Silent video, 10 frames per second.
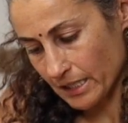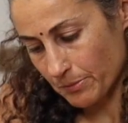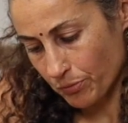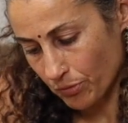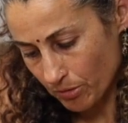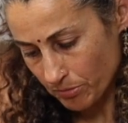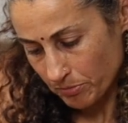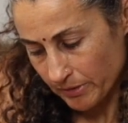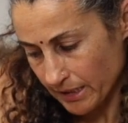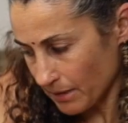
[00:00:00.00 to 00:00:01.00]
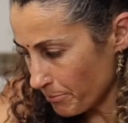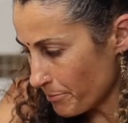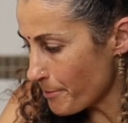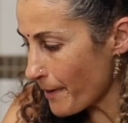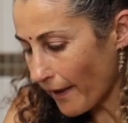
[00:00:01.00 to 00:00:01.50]
it's probably
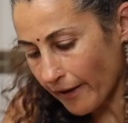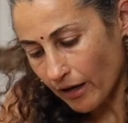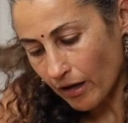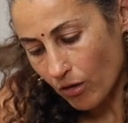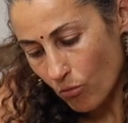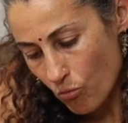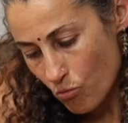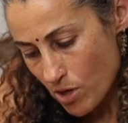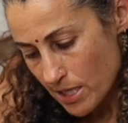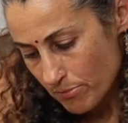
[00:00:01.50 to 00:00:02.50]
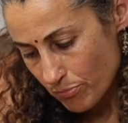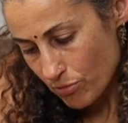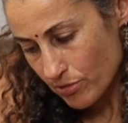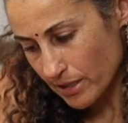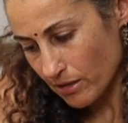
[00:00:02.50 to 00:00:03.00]
about
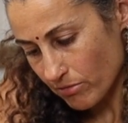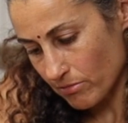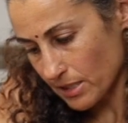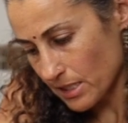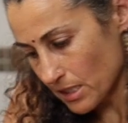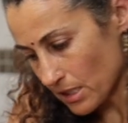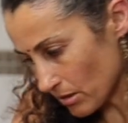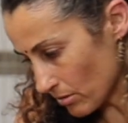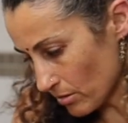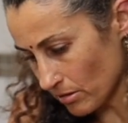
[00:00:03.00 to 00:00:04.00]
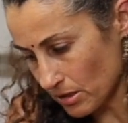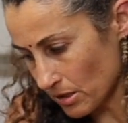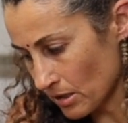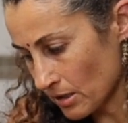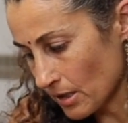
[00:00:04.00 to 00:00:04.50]
1.3
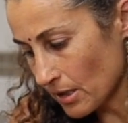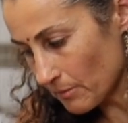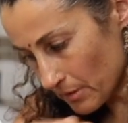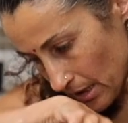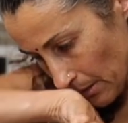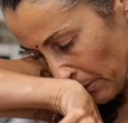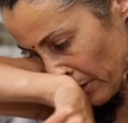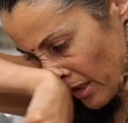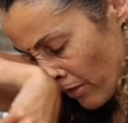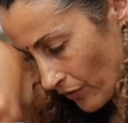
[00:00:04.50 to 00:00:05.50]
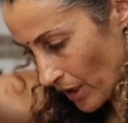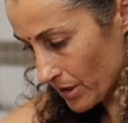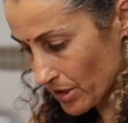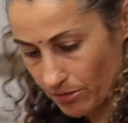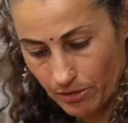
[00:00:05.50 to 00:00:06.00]
kilos. Some of it's
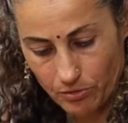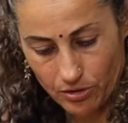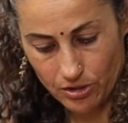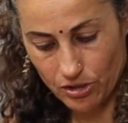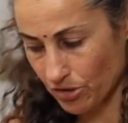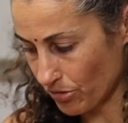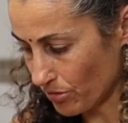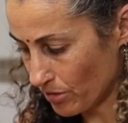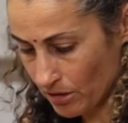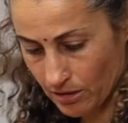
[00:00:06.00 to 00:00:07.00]
fat, so I'm going to